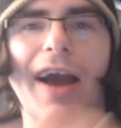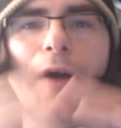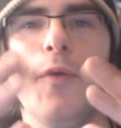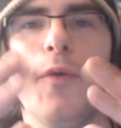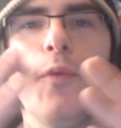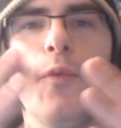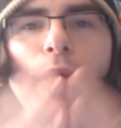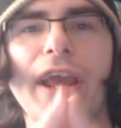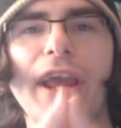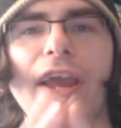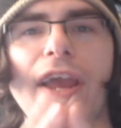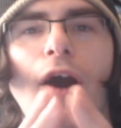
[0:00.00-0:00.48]

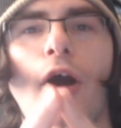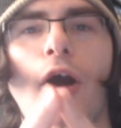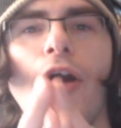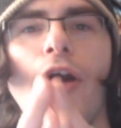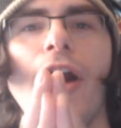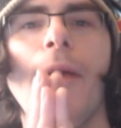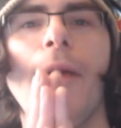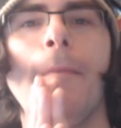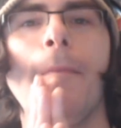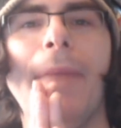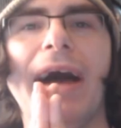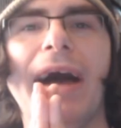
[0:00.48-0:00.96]
We are
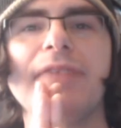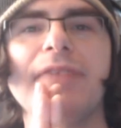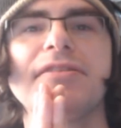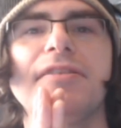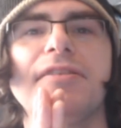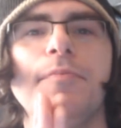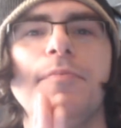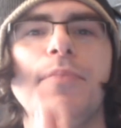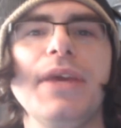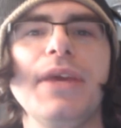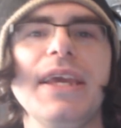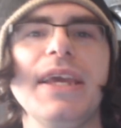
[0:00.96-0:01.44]
about
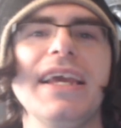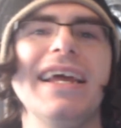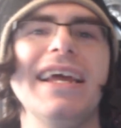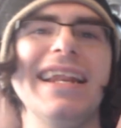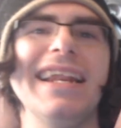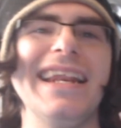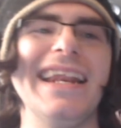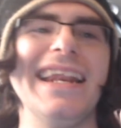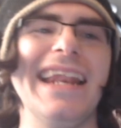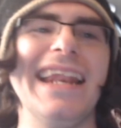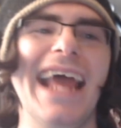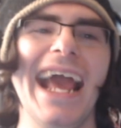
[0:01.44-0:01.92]
to be
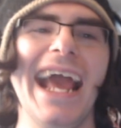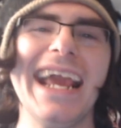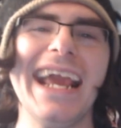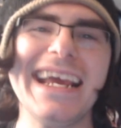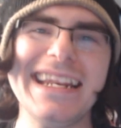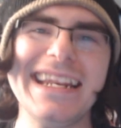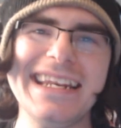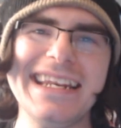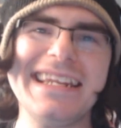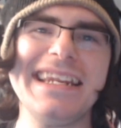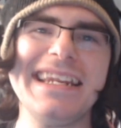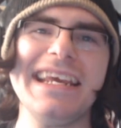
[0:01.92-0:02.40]
neck
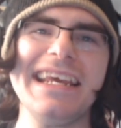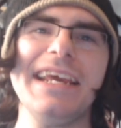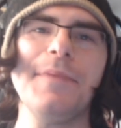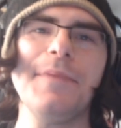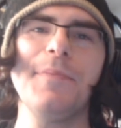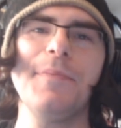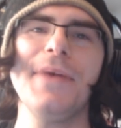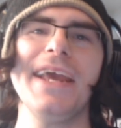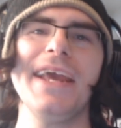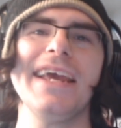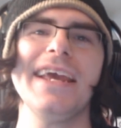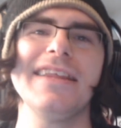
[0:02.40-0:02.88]

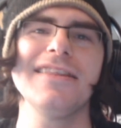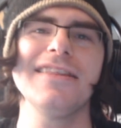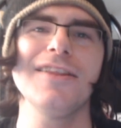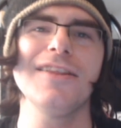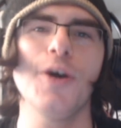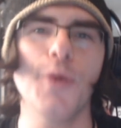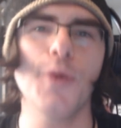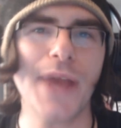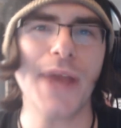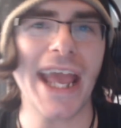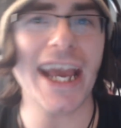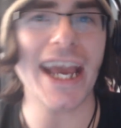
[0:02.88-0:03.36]
deep in
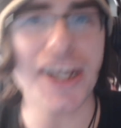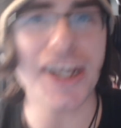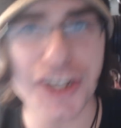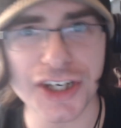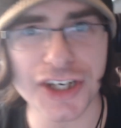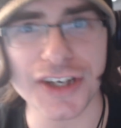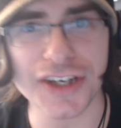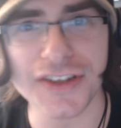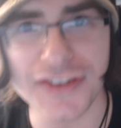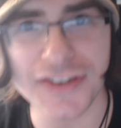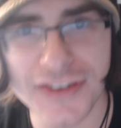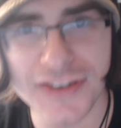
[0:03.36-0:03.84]

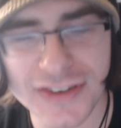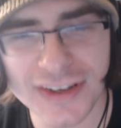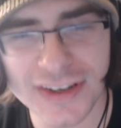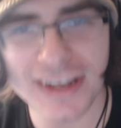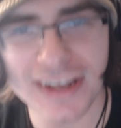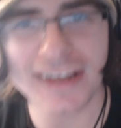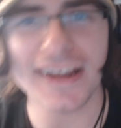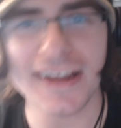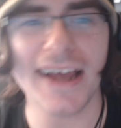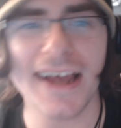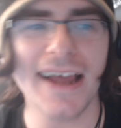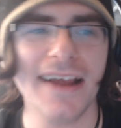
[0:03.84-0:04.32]
locations.
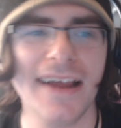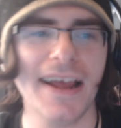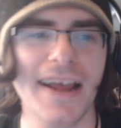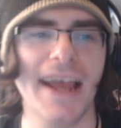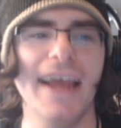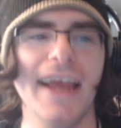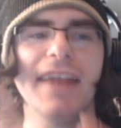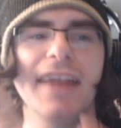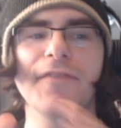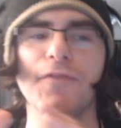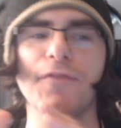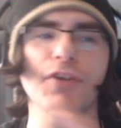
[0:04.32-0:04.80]

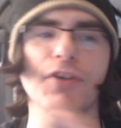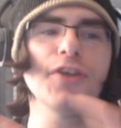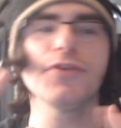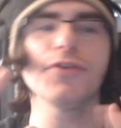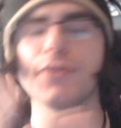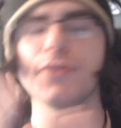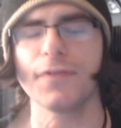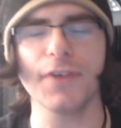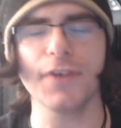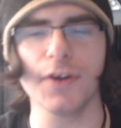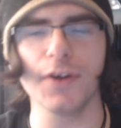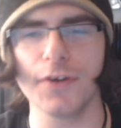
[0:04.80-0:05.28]
And for those
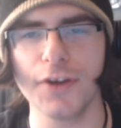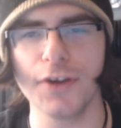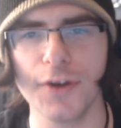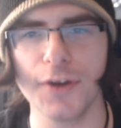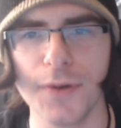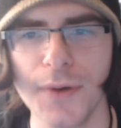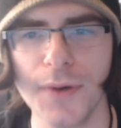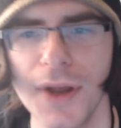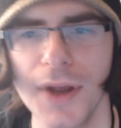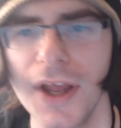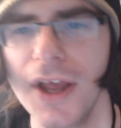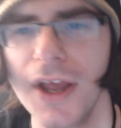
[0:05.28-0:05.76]
of you who are
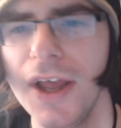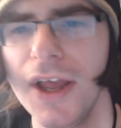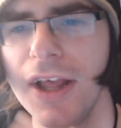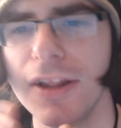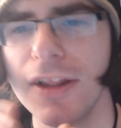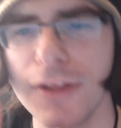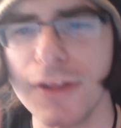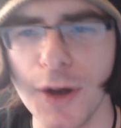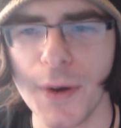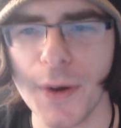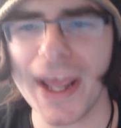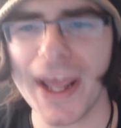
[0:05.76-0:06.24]
new,
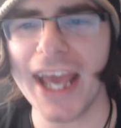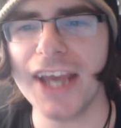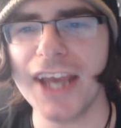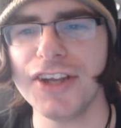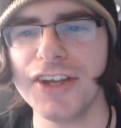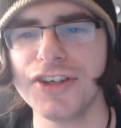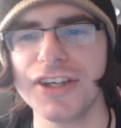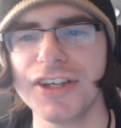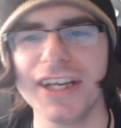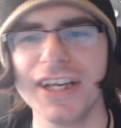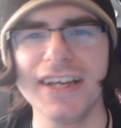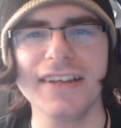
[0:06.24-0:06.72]

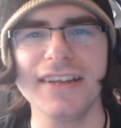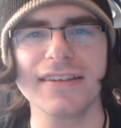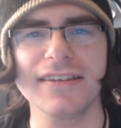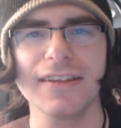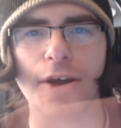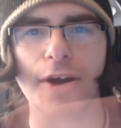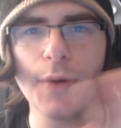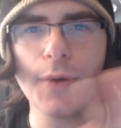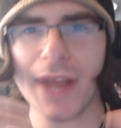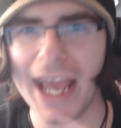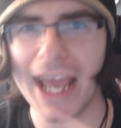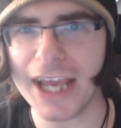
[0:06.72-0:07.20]
location is
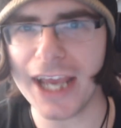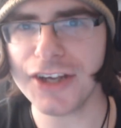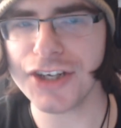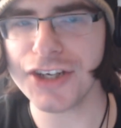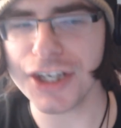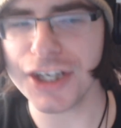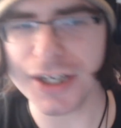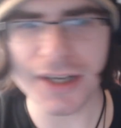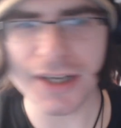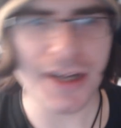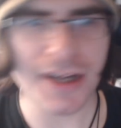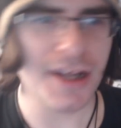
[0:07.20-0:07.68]

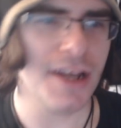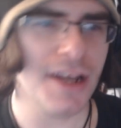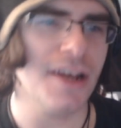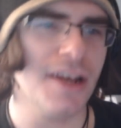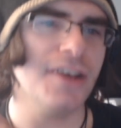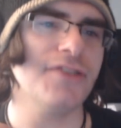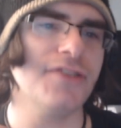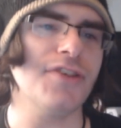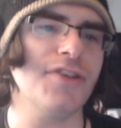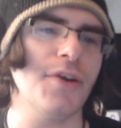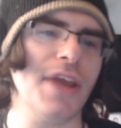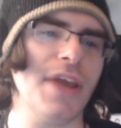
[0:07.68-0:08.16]
location.
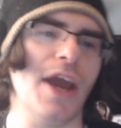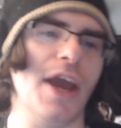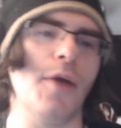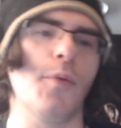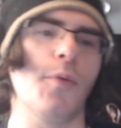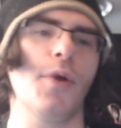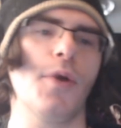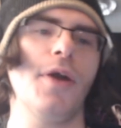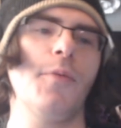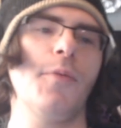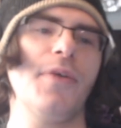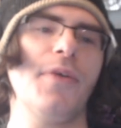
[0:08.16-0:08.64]
So, yeah,
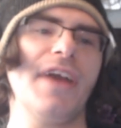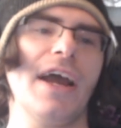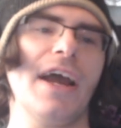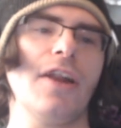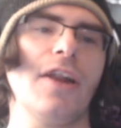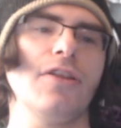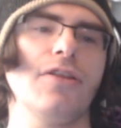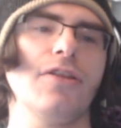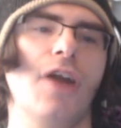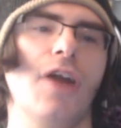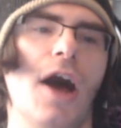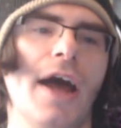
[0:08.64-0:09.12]
we got a
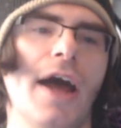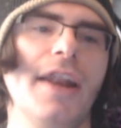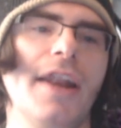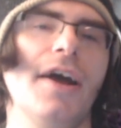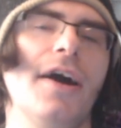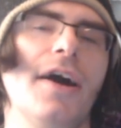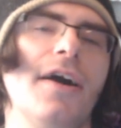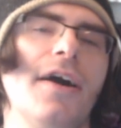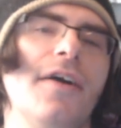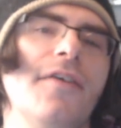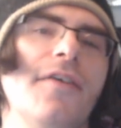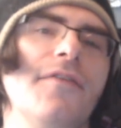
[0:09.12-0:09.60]
lot
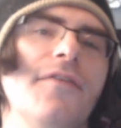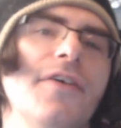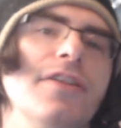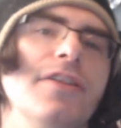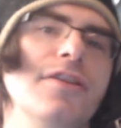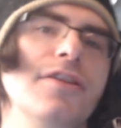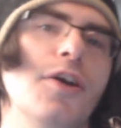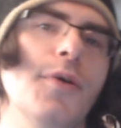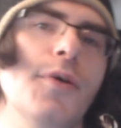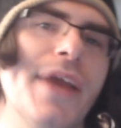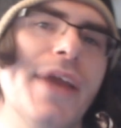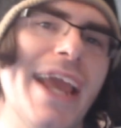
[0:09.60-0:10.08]
of
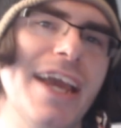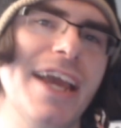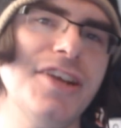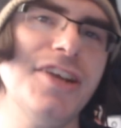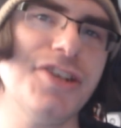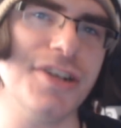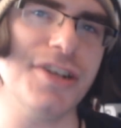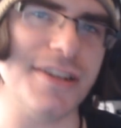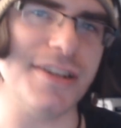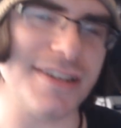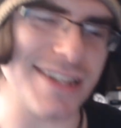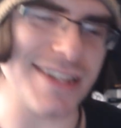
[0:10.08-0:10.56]

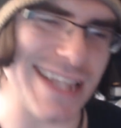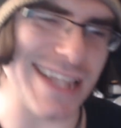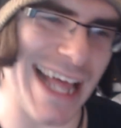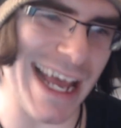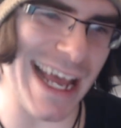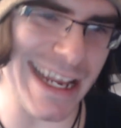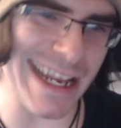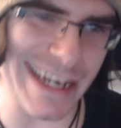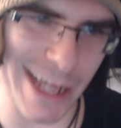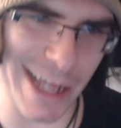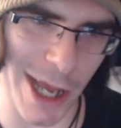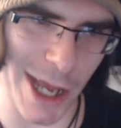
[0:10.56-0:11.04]
locations
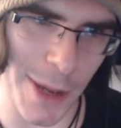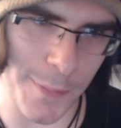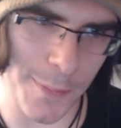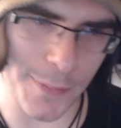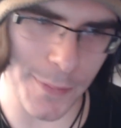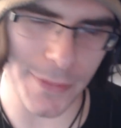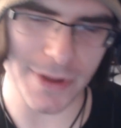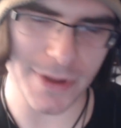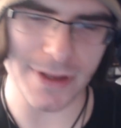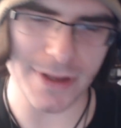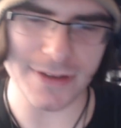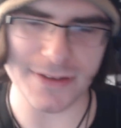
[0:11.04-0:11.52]
lined up.
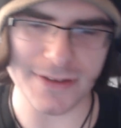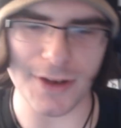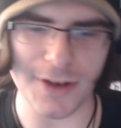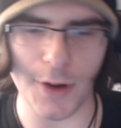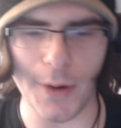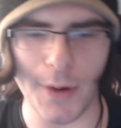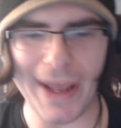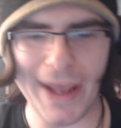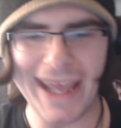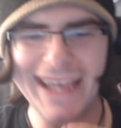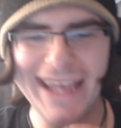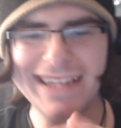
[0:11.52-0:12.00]

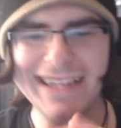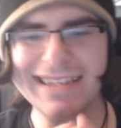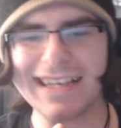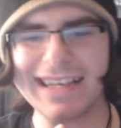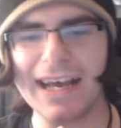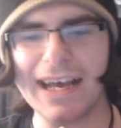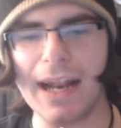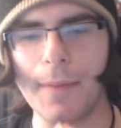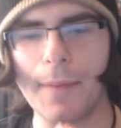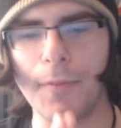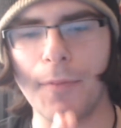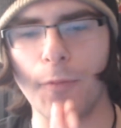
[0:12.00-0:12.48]
So,
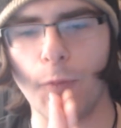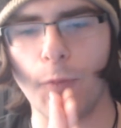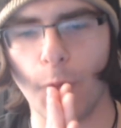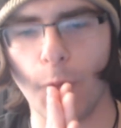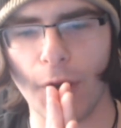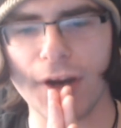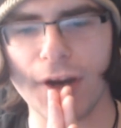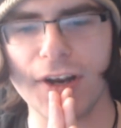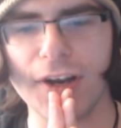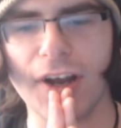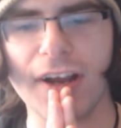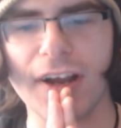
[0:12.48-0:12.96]
I'm
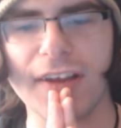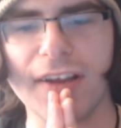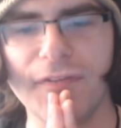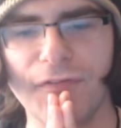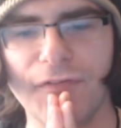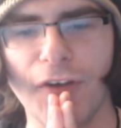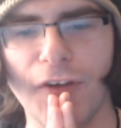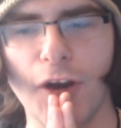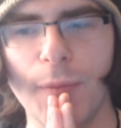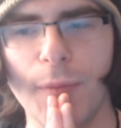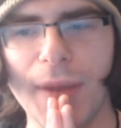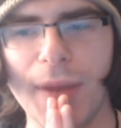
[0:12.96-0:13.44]
working on
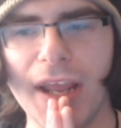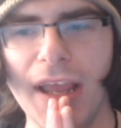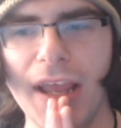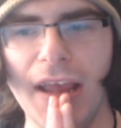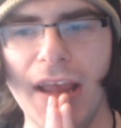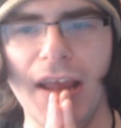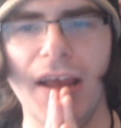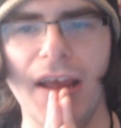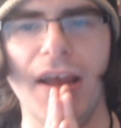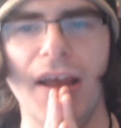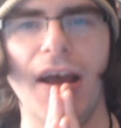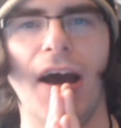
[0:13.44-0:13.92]
confirming
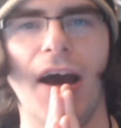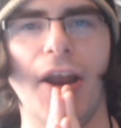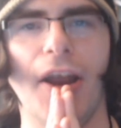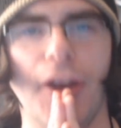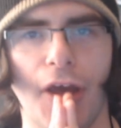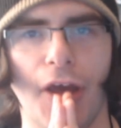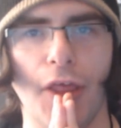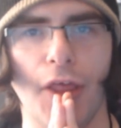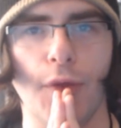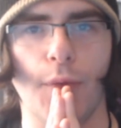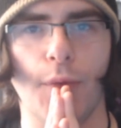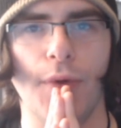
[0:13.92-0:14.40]

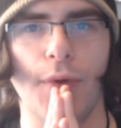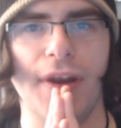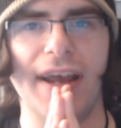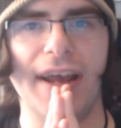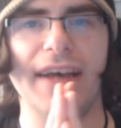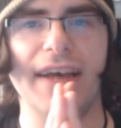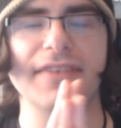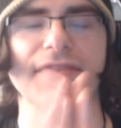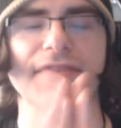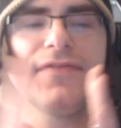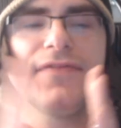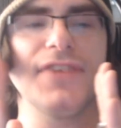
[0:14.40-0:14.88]
another one
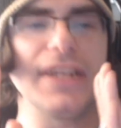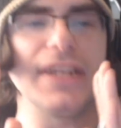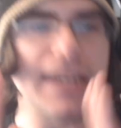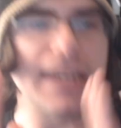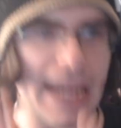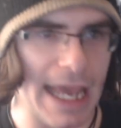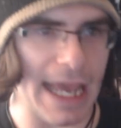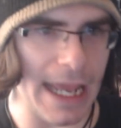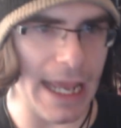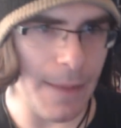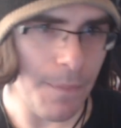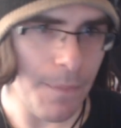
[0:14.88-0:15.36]
as of
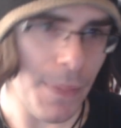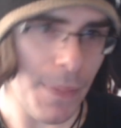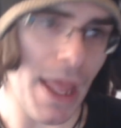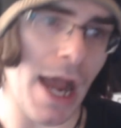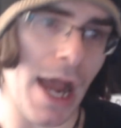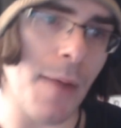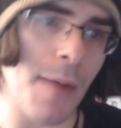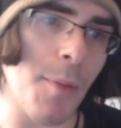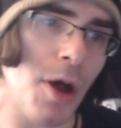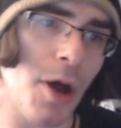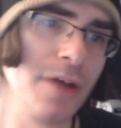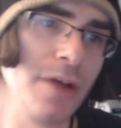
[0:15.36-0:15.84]
today.
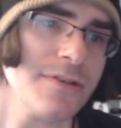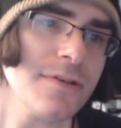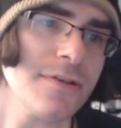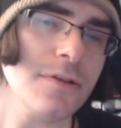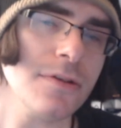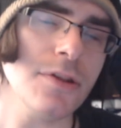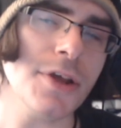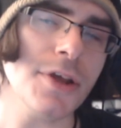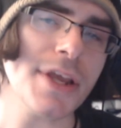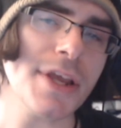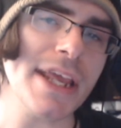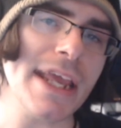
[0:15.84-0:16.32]
I'm also
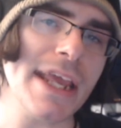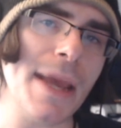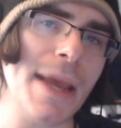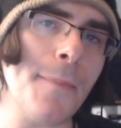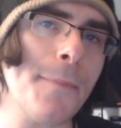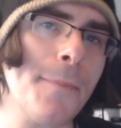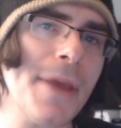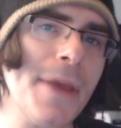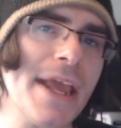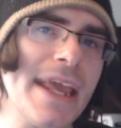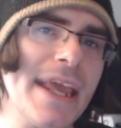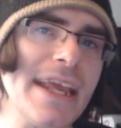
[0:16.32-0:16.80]
looking
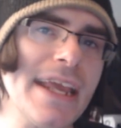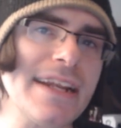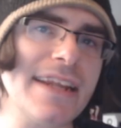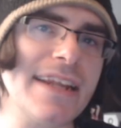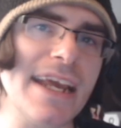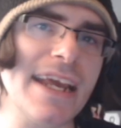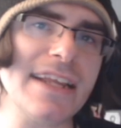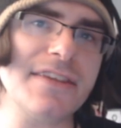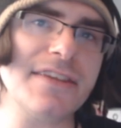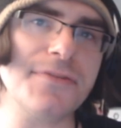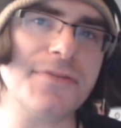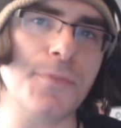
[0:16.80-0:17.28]
at picking
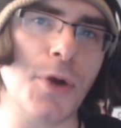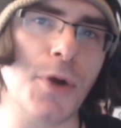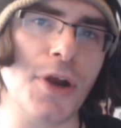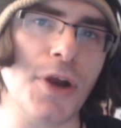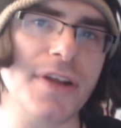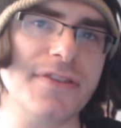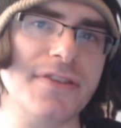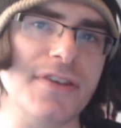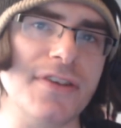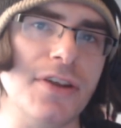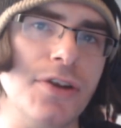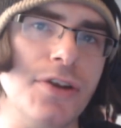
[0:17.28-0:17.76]
dates where
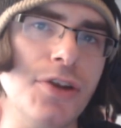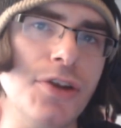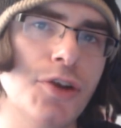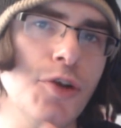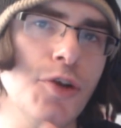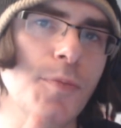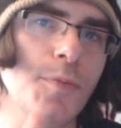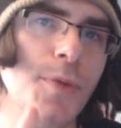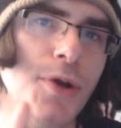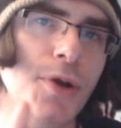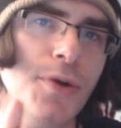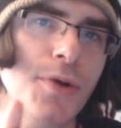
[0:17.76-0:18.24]
it's a
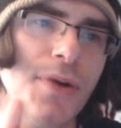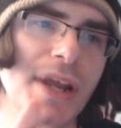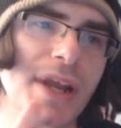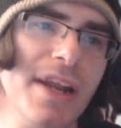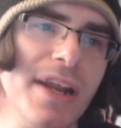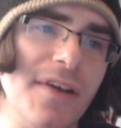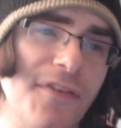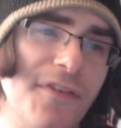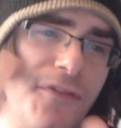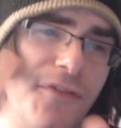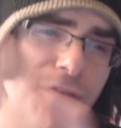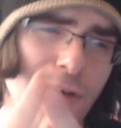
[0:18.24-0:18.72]
new moon and
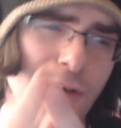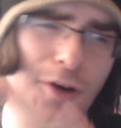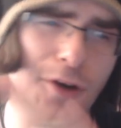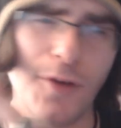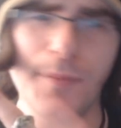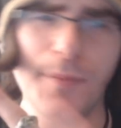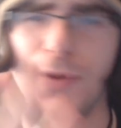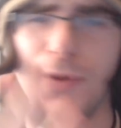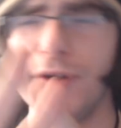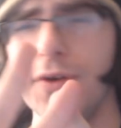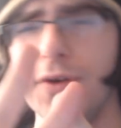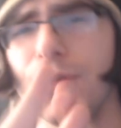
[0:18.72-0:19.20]
a full
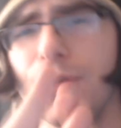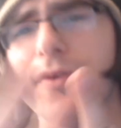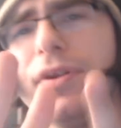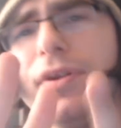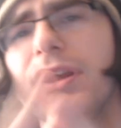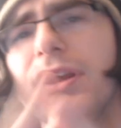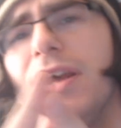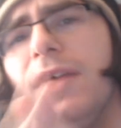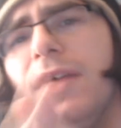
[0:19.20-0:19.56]
moon